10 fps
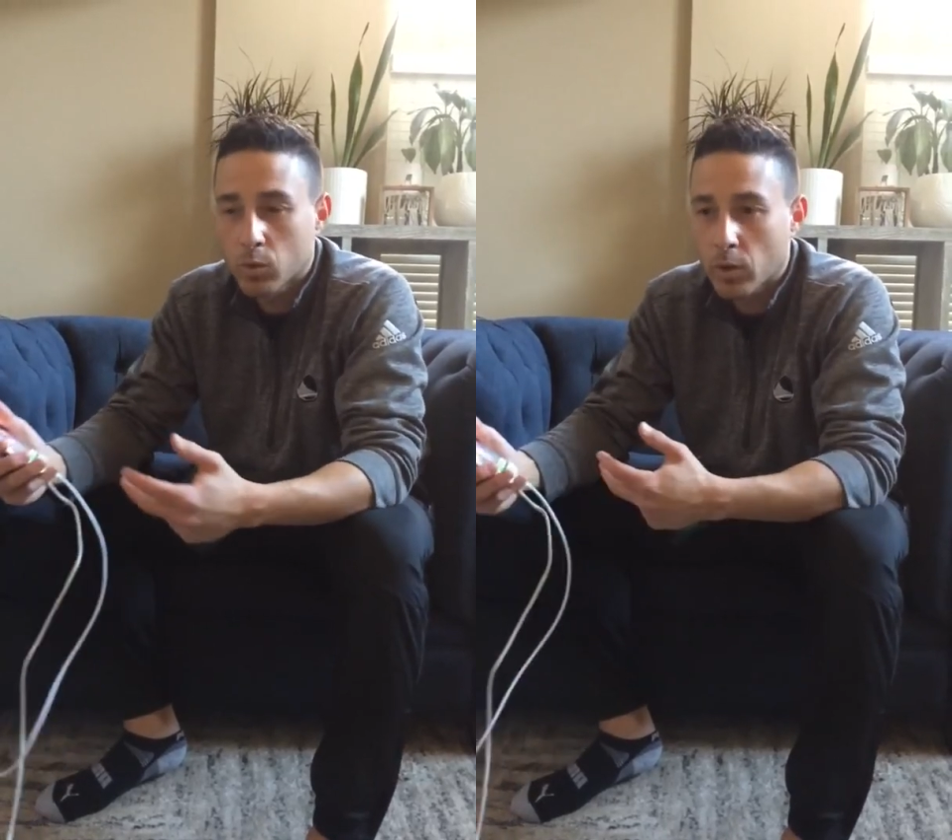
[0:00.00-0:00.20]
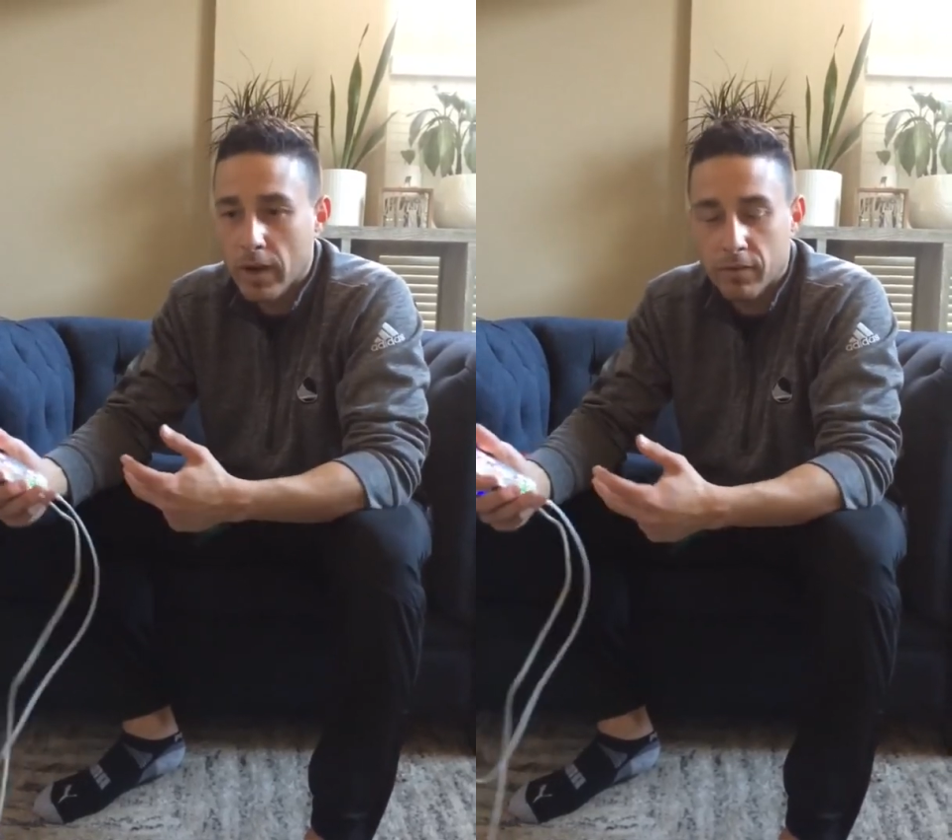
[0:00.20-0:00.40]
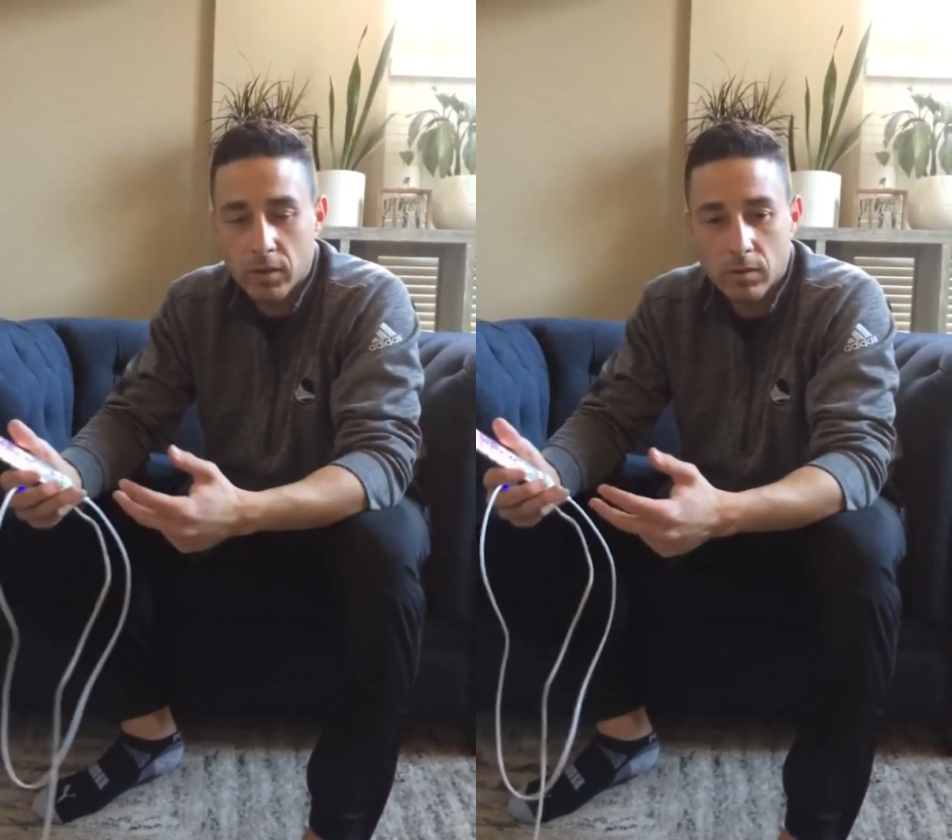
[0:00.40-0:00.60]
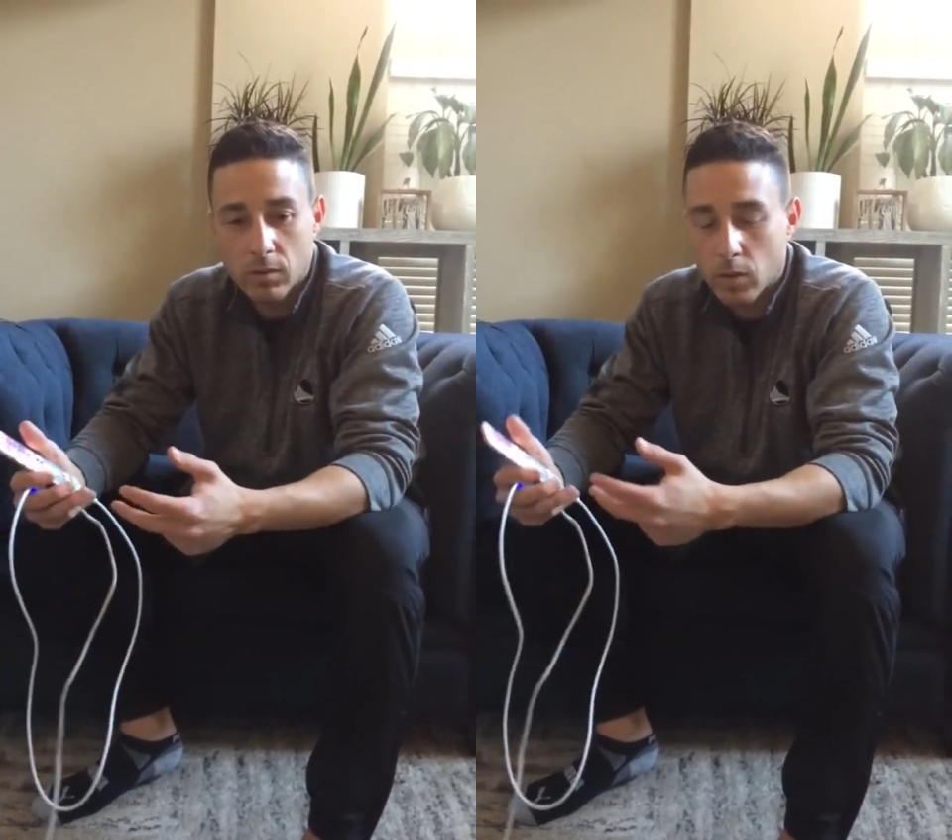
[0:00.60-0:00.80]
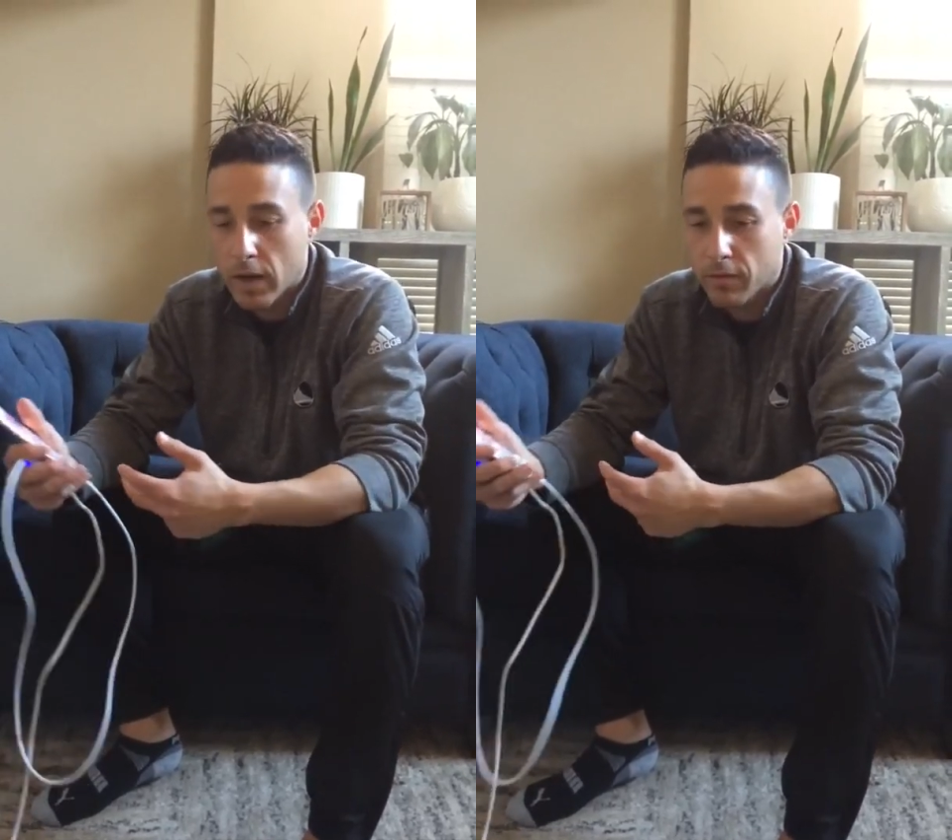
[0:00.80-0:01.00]
great for
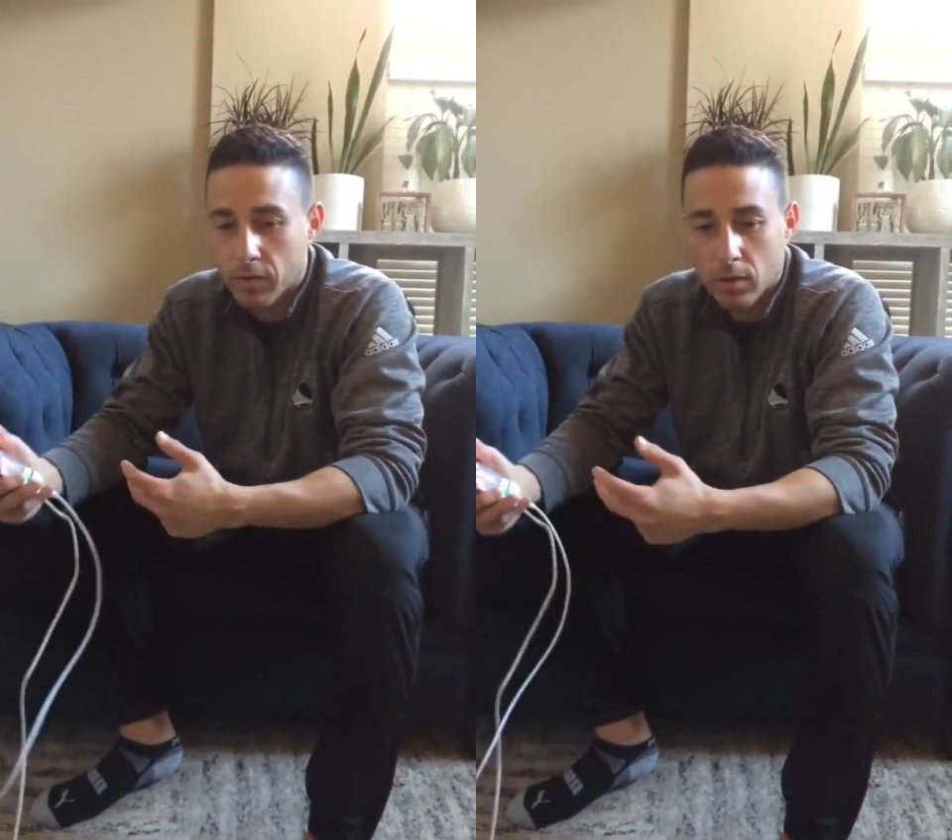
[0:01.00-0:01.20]
great